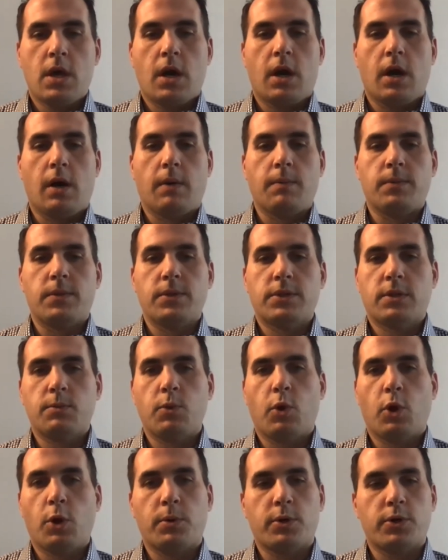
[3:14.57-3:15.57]
Um, some
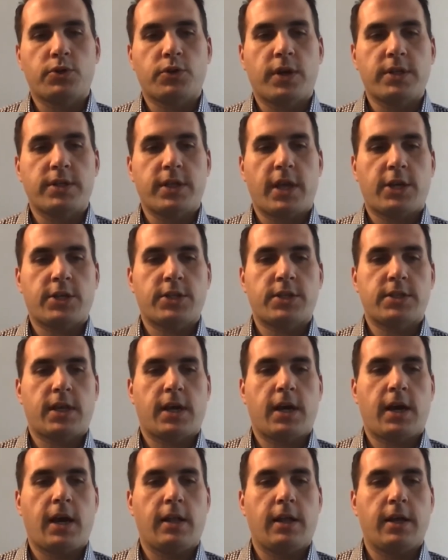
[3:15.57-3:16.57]
notable transactions to
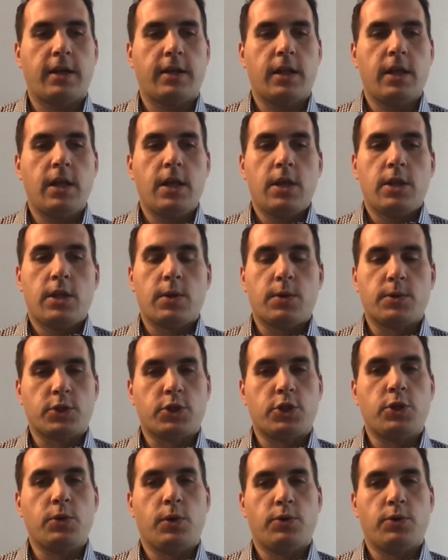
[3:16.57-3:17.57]
highlight: there was a two